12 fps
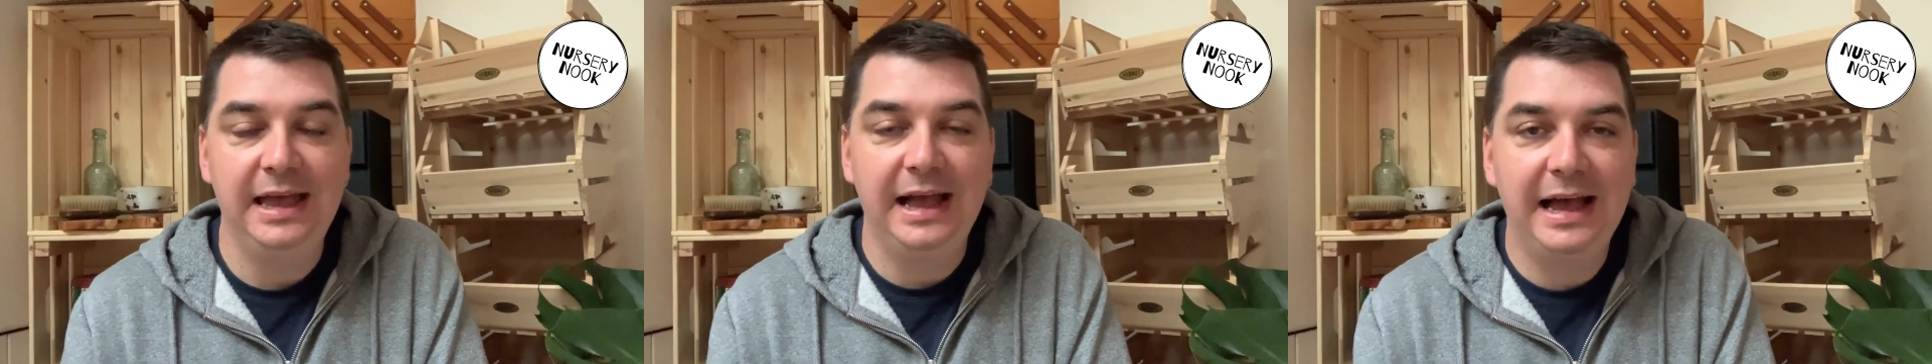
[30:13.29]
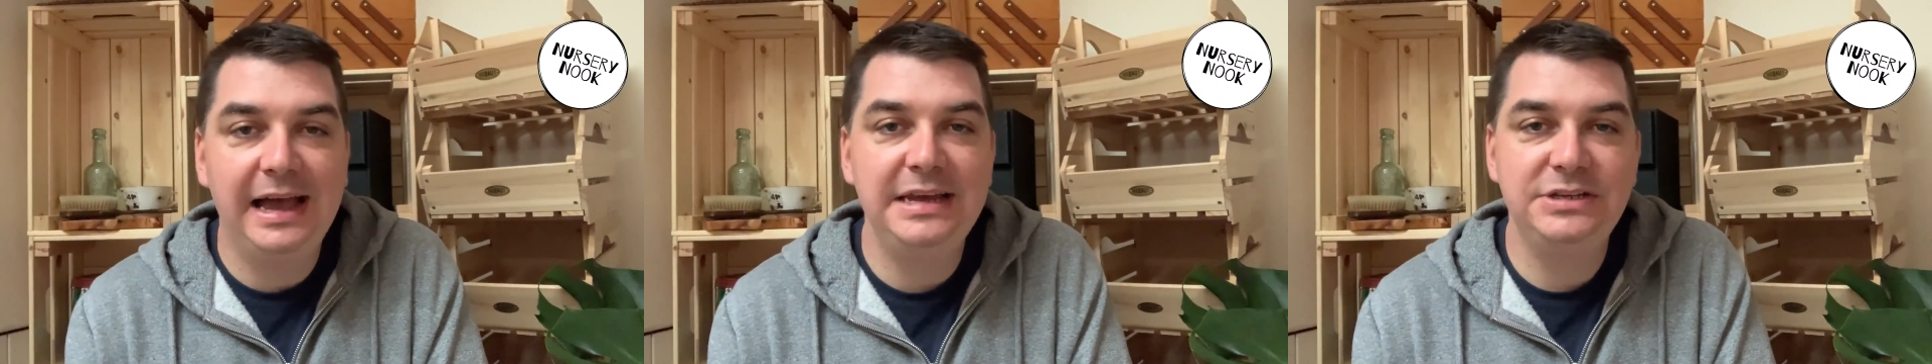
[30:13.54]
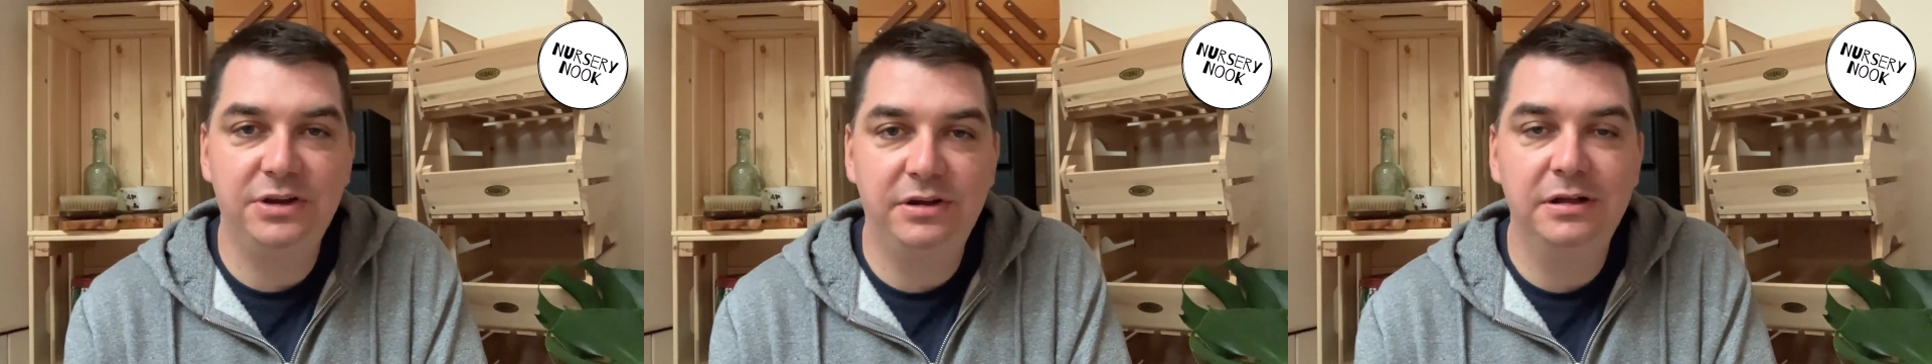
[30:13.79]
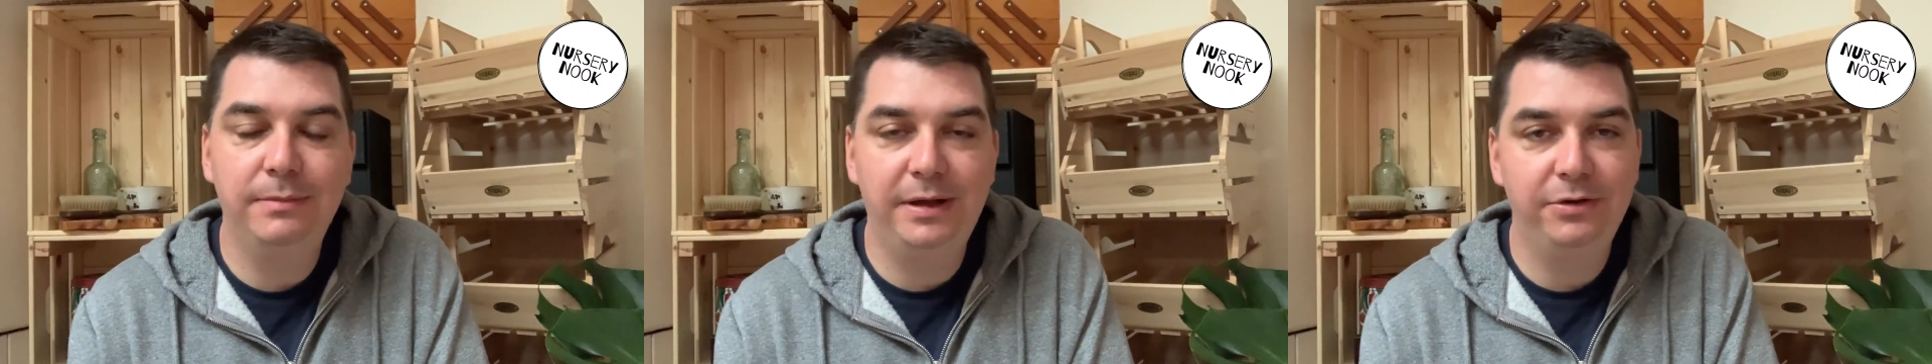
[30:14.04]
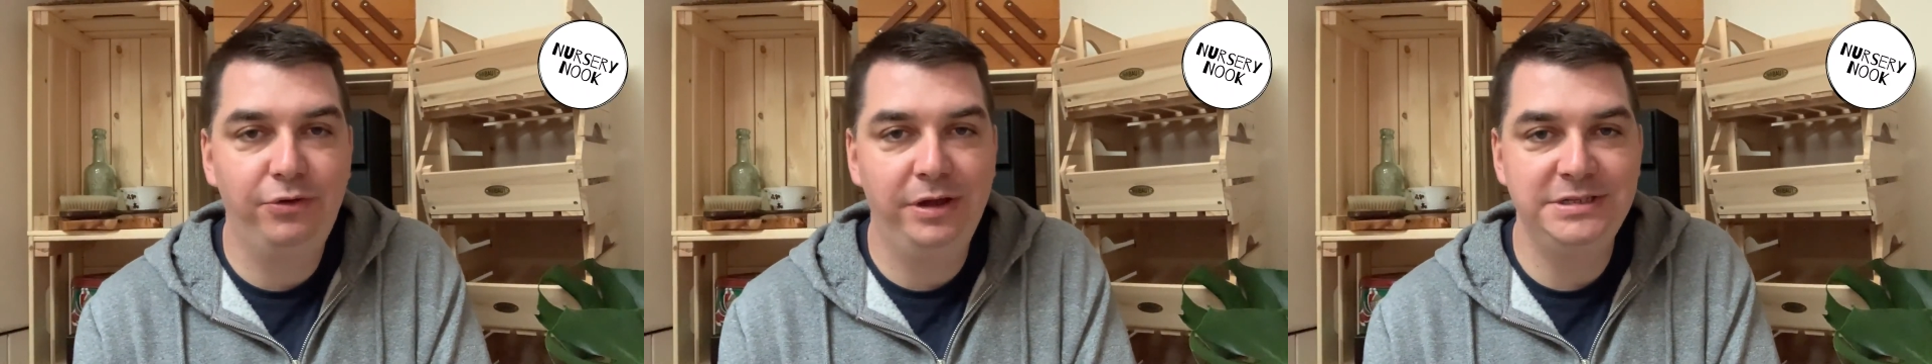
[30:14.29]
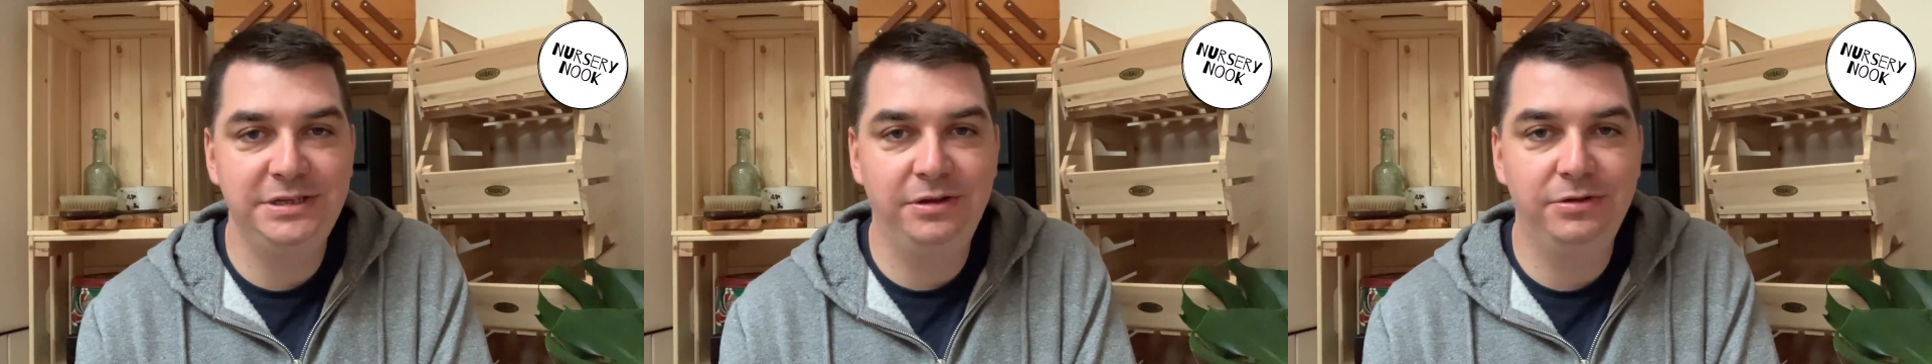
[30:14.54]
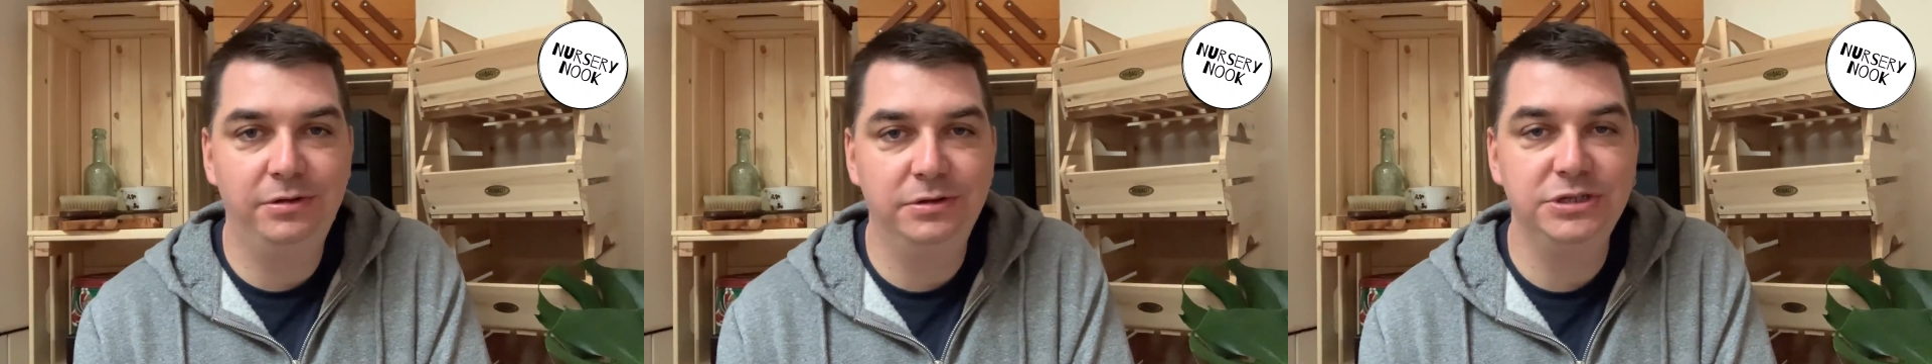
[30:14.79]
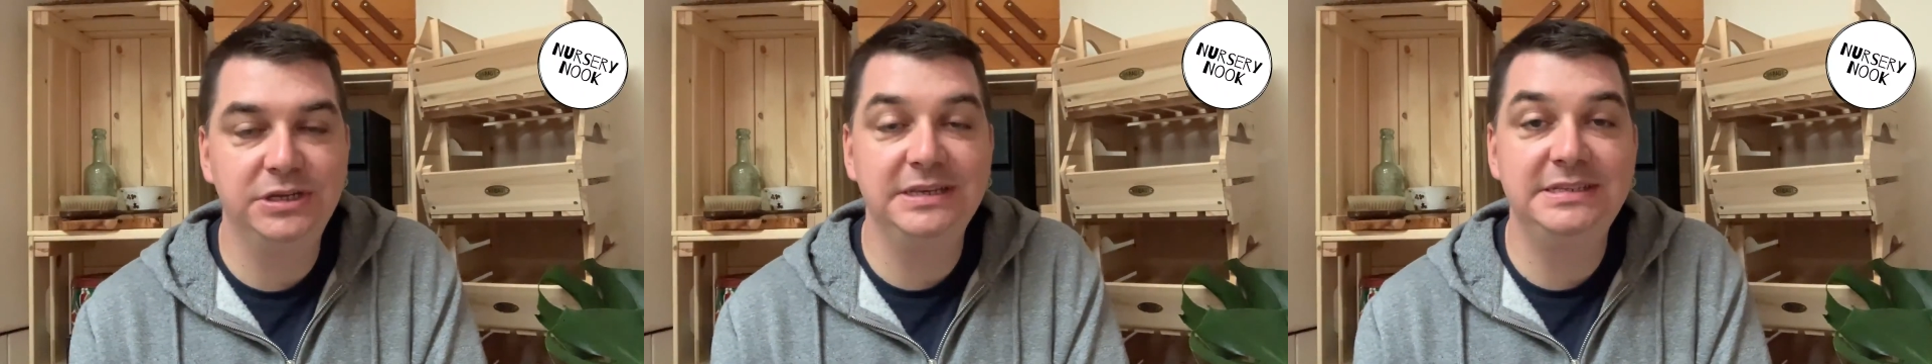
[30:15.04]
I talk about creating your
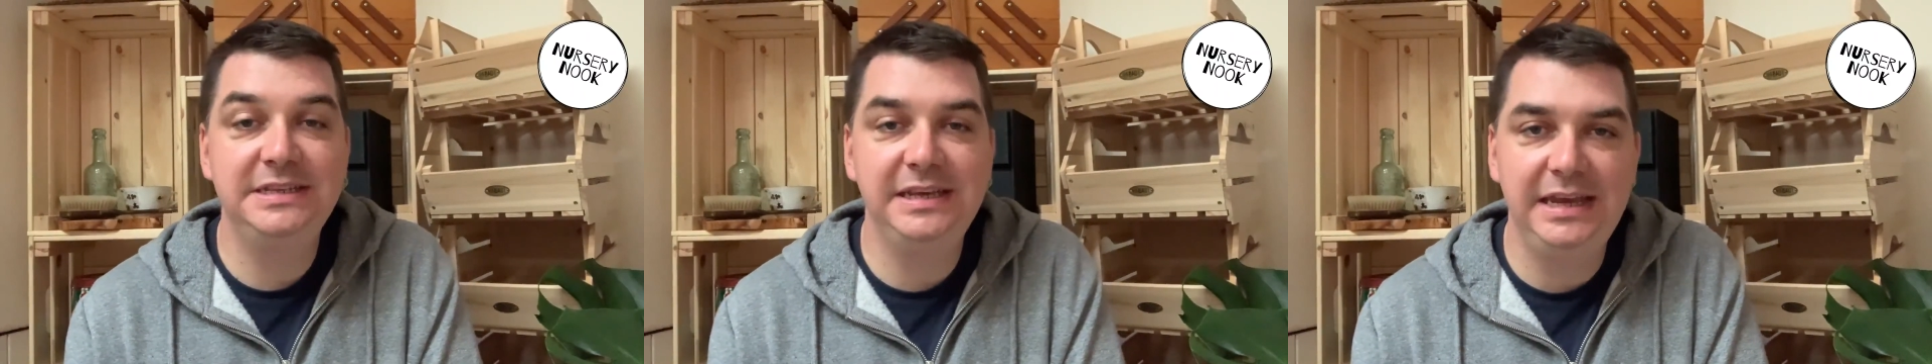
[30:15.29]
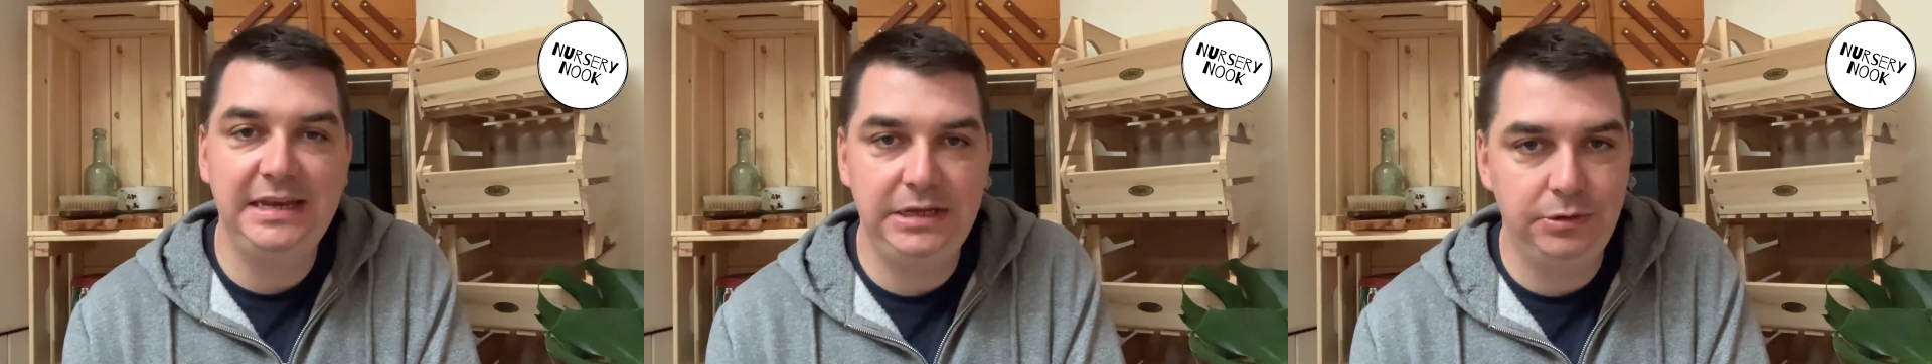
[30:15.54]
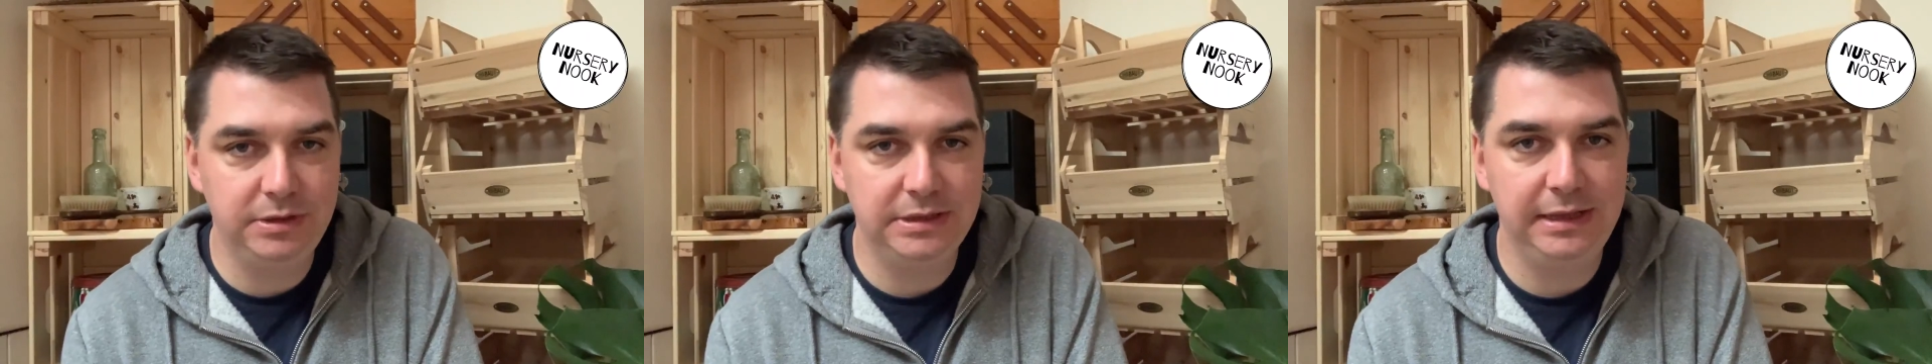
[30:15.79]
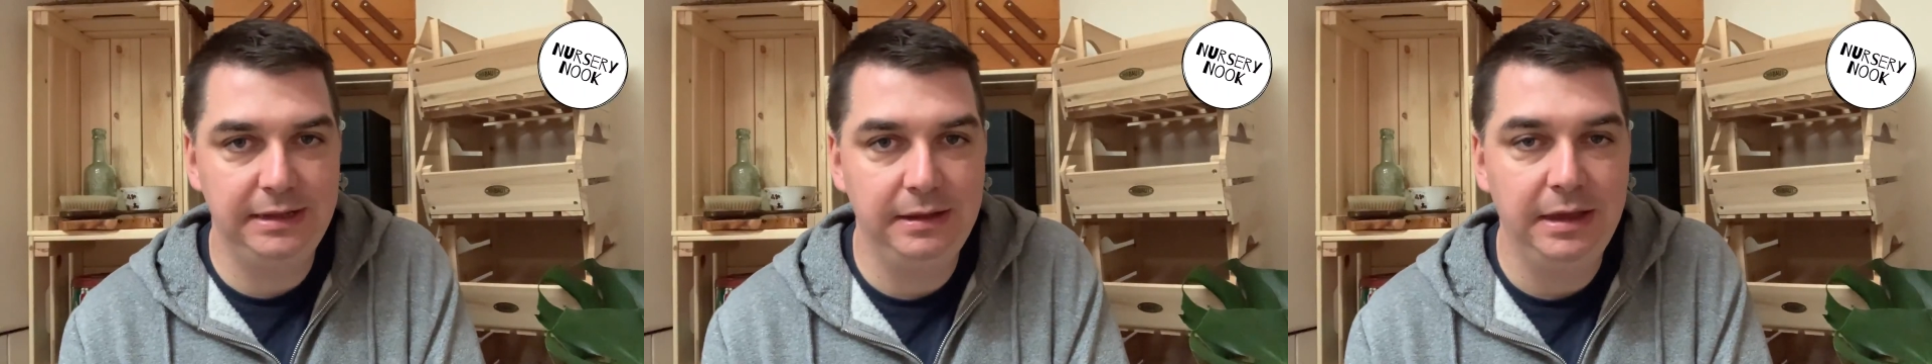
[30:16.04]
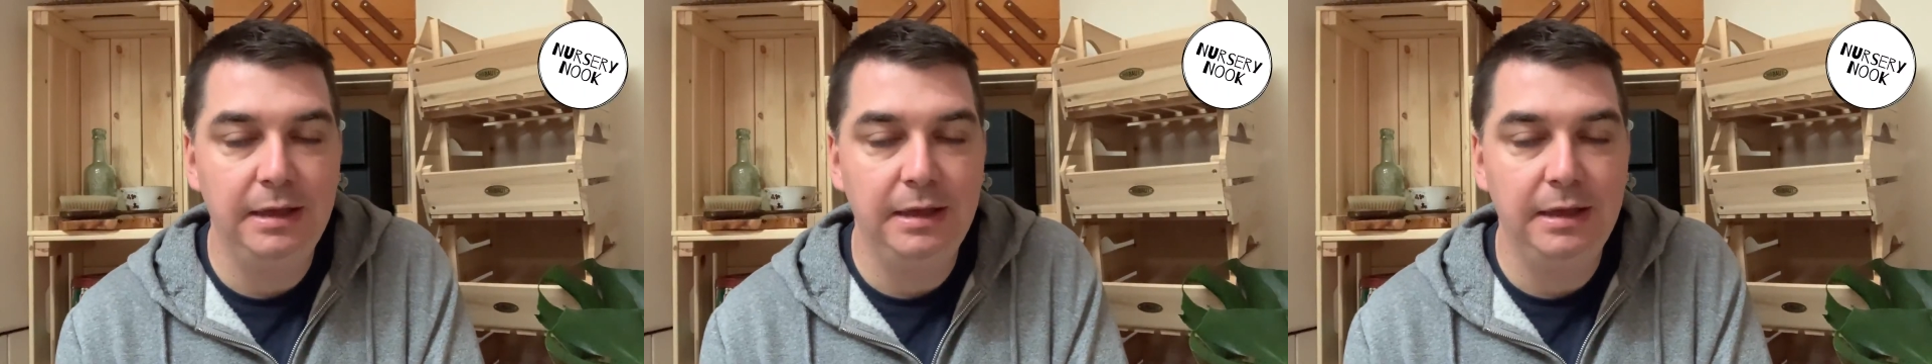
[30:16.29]
culture continuously,